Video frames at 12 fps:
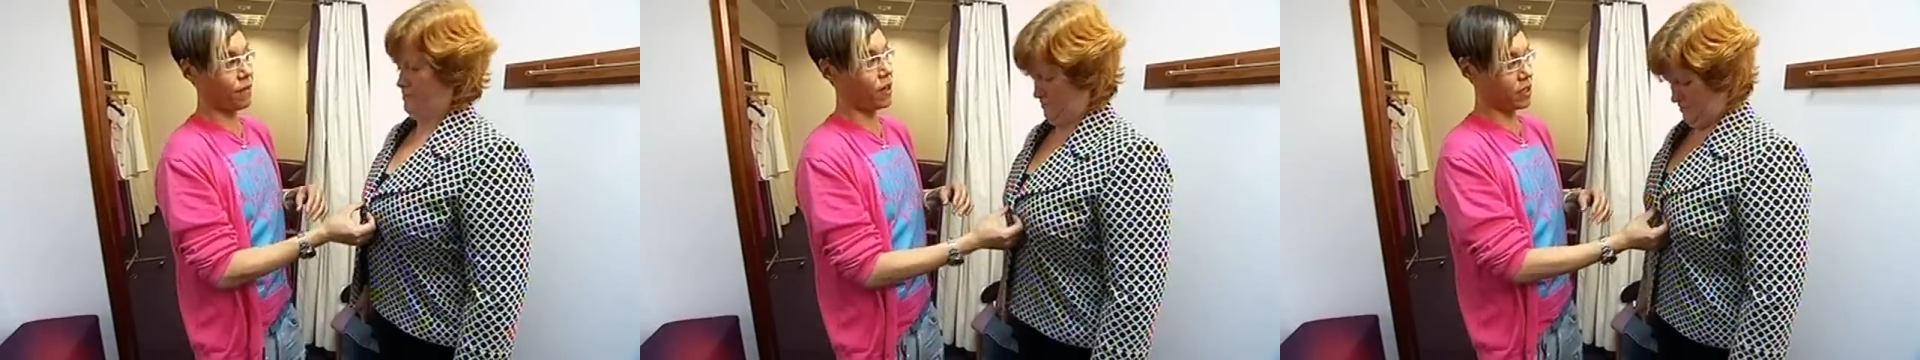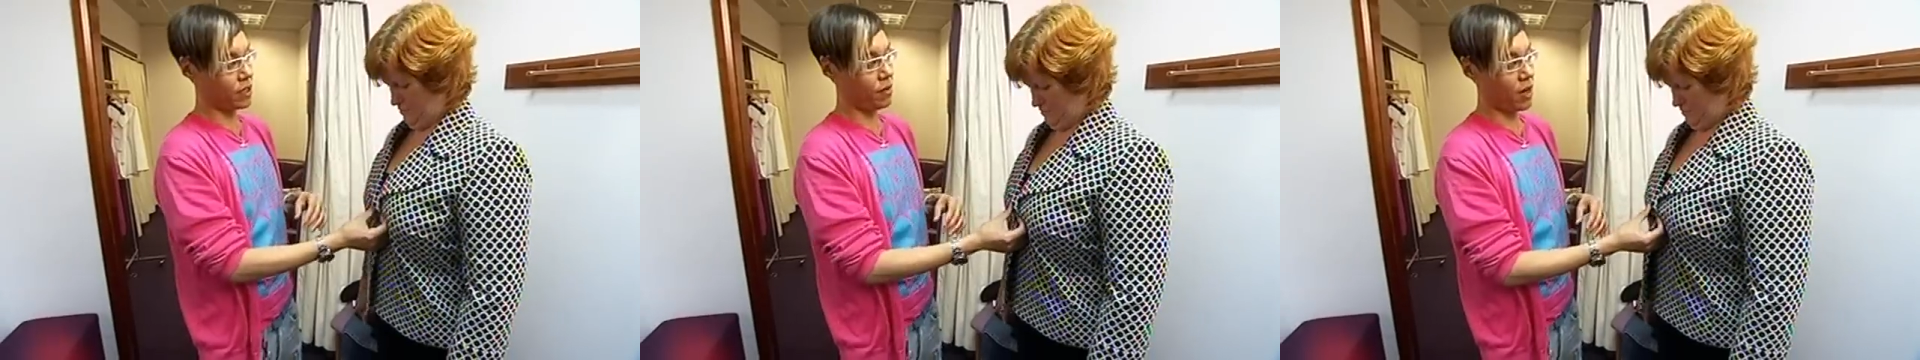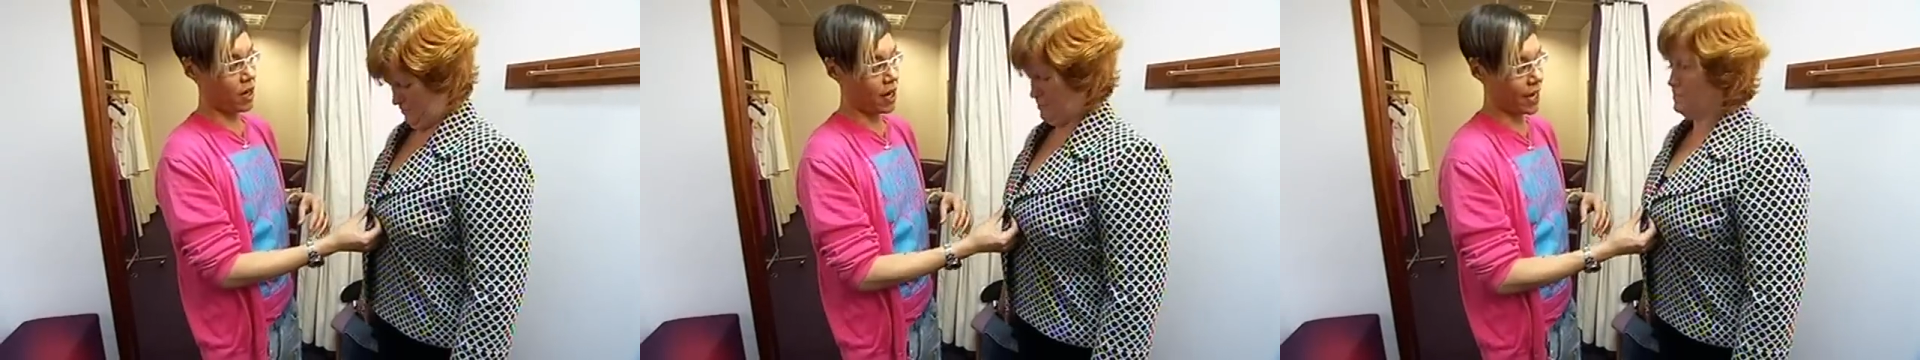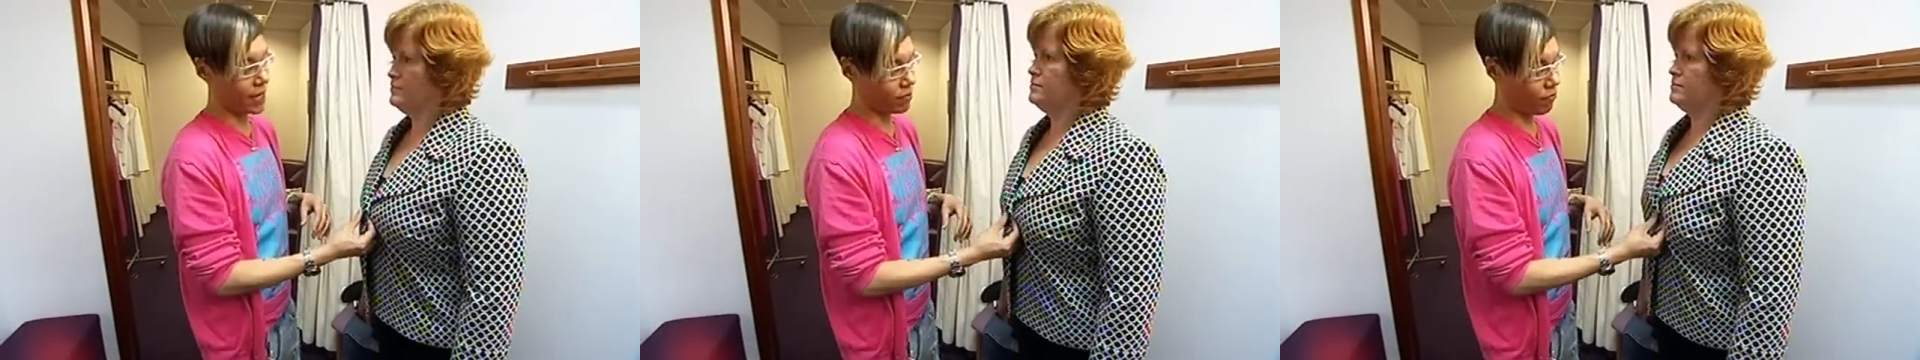Speaker 1: is far too
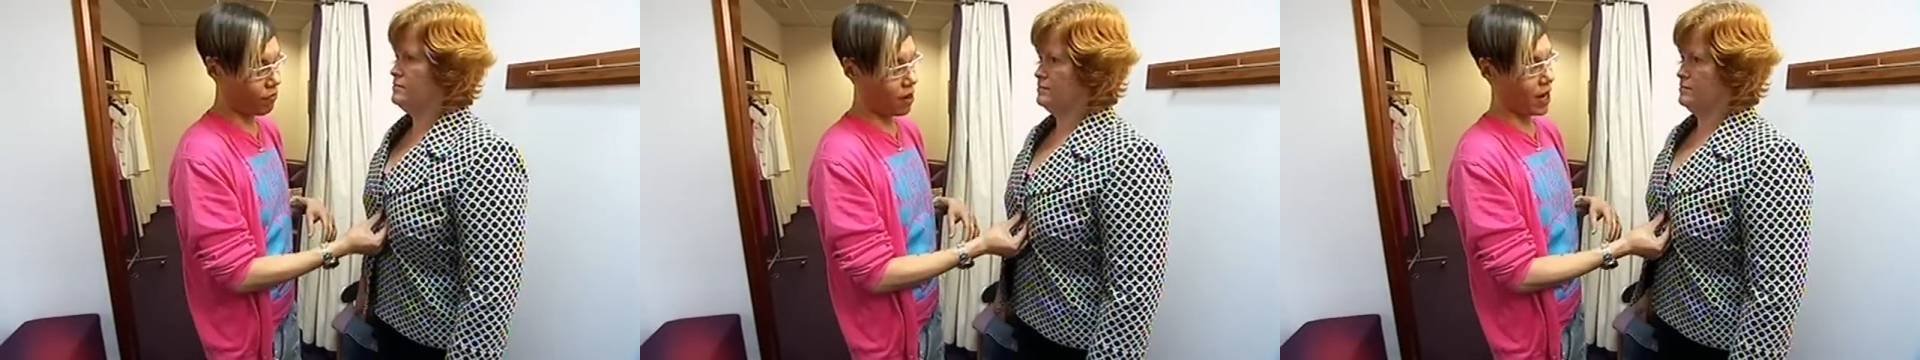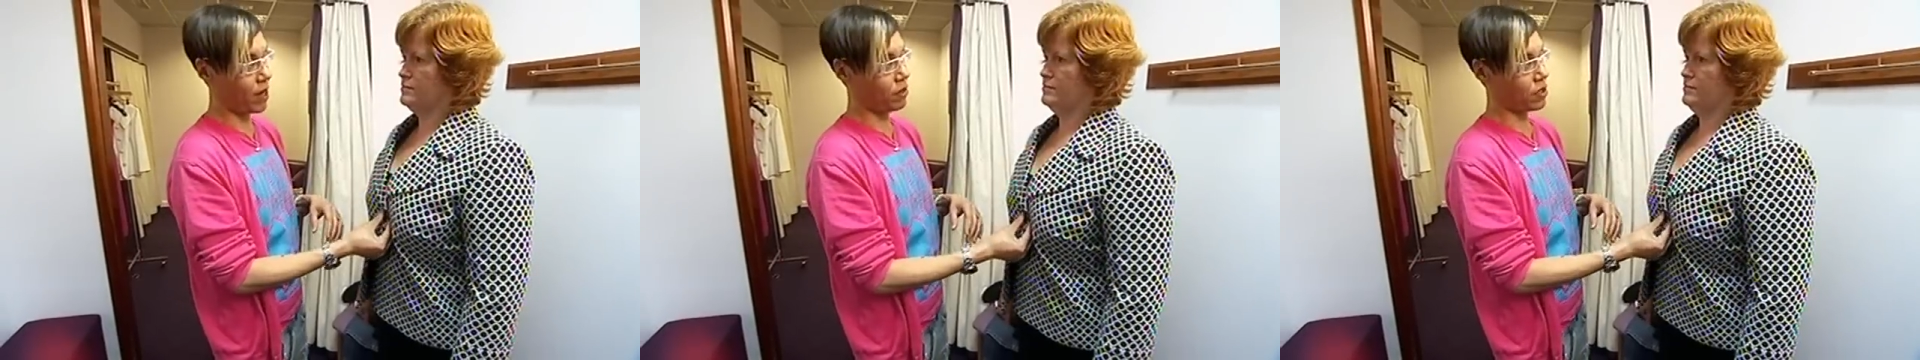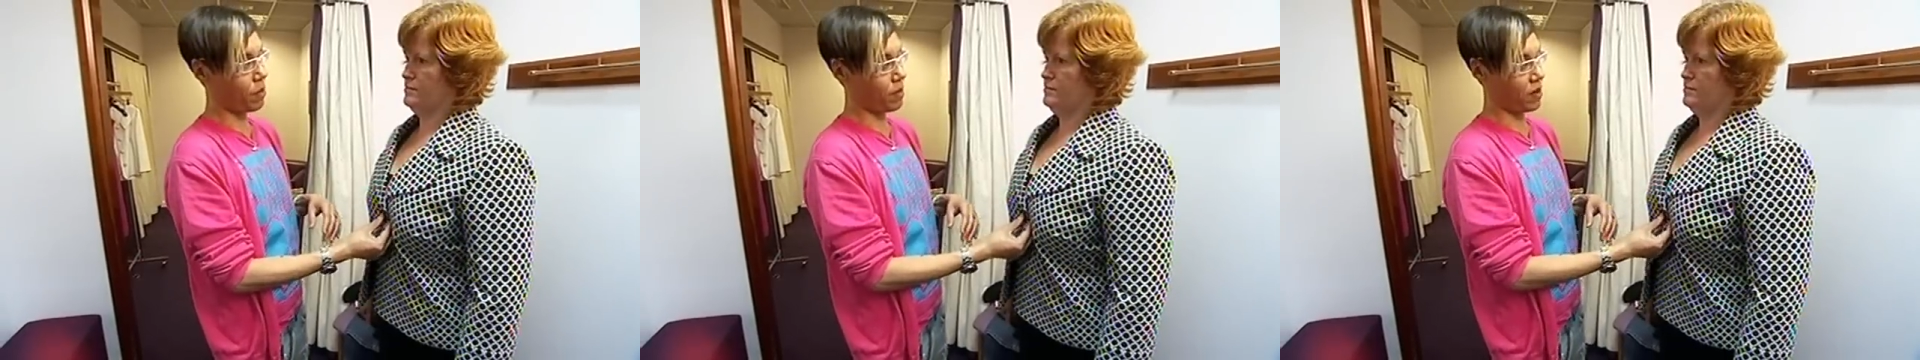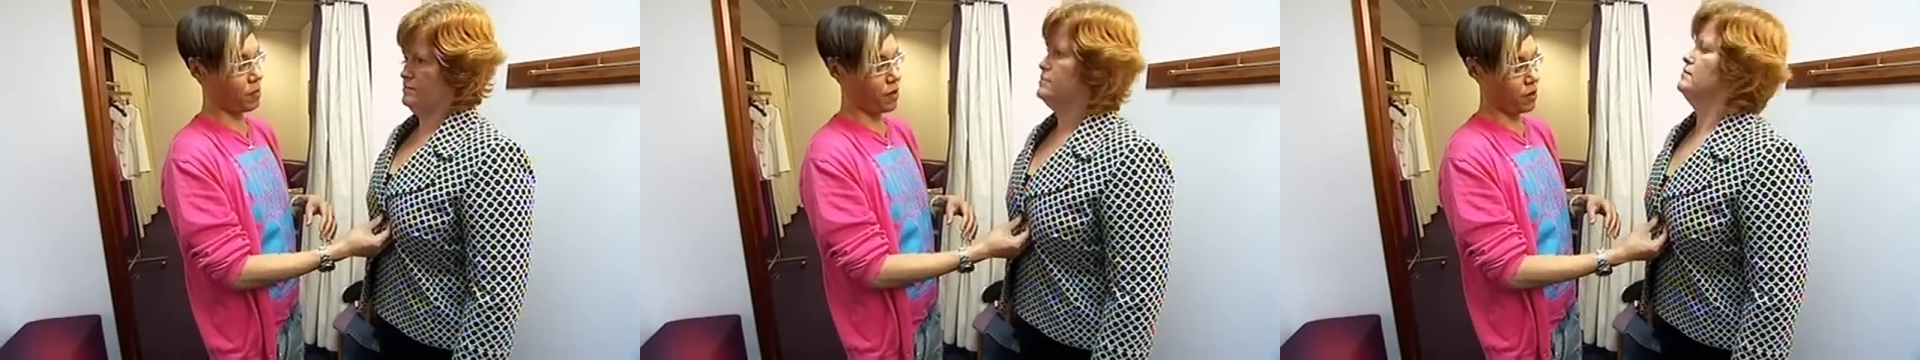high. It's right on
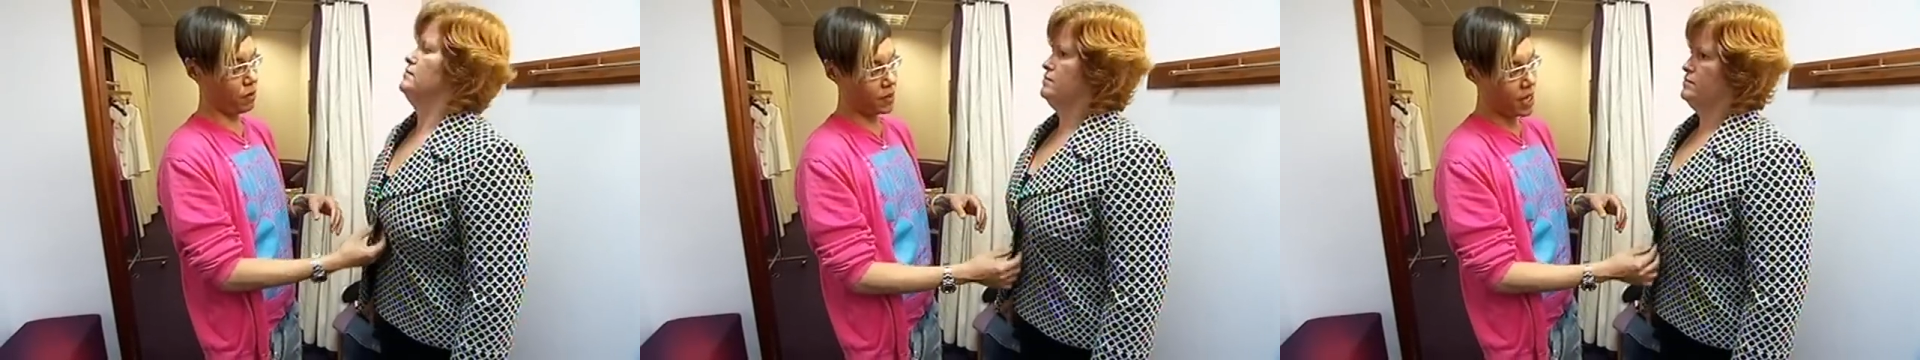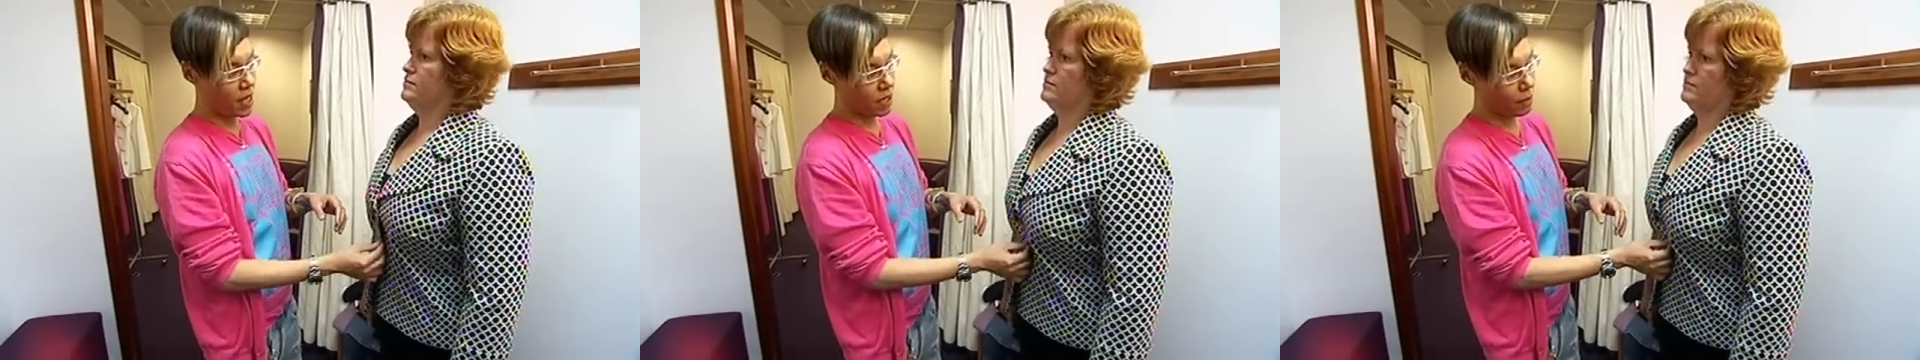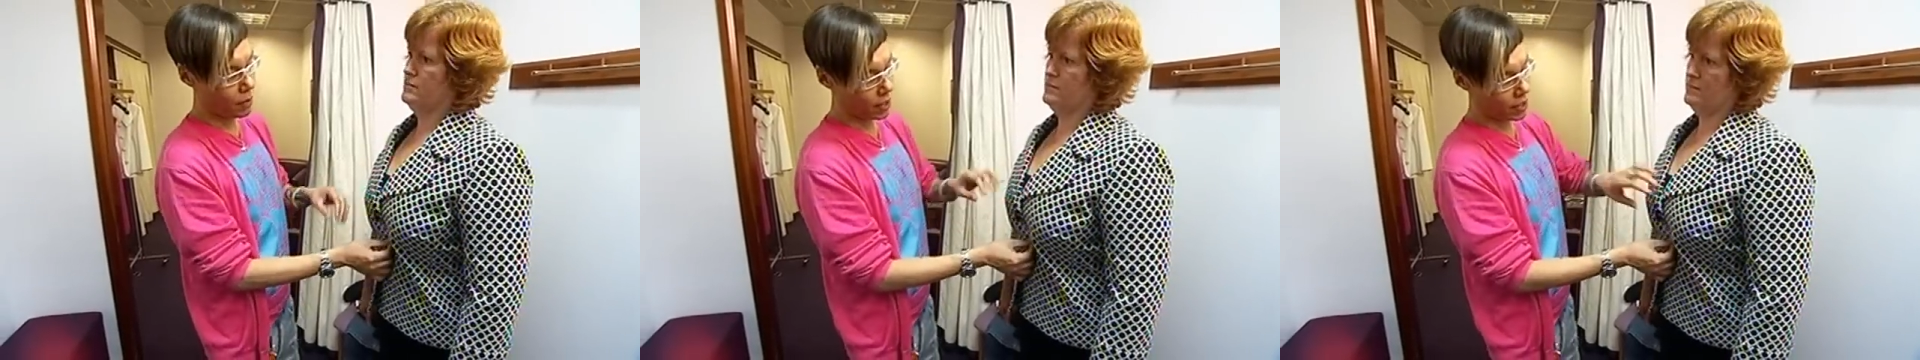top of your boobs. The